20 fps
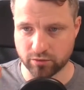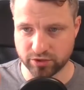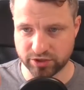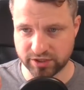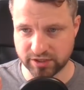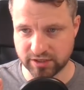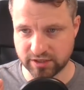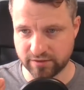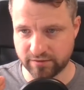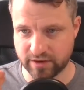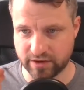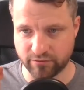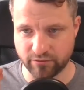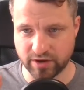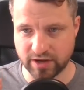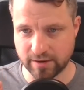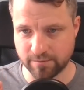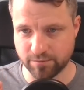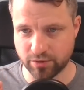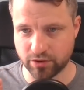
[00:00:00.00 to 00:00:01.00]
watching TV,
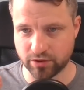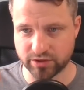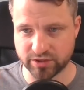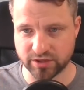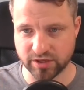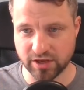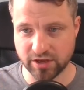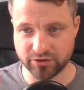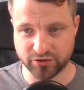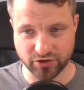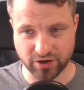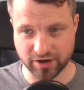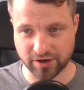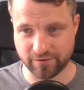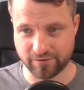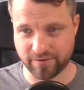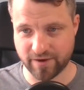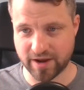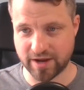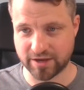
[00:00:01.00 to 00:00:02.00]
reading books, trying
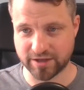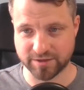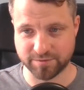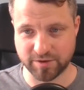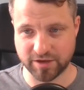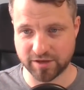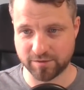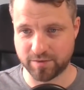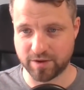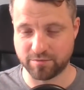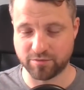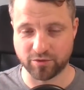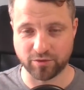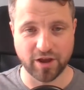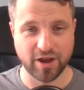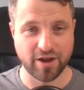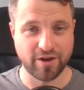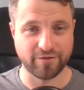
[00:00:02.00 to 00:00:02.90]
and failing, speak to people.